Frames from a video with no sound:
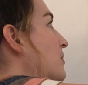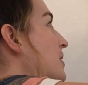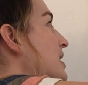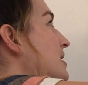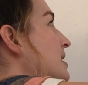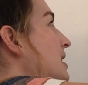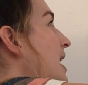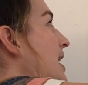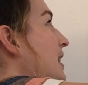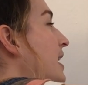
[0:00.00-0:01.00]
with a
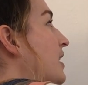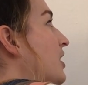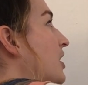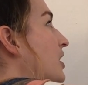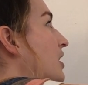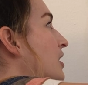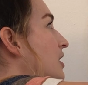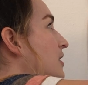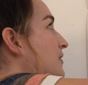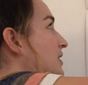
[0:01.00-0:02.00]
slightly
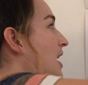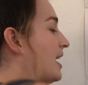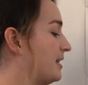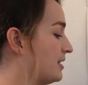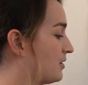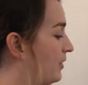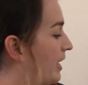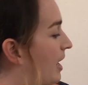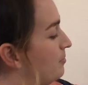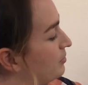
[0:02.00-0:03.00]
curved line that's
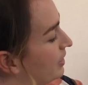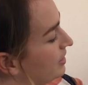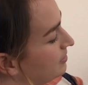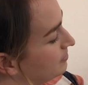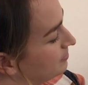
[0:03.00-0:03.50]
going upward,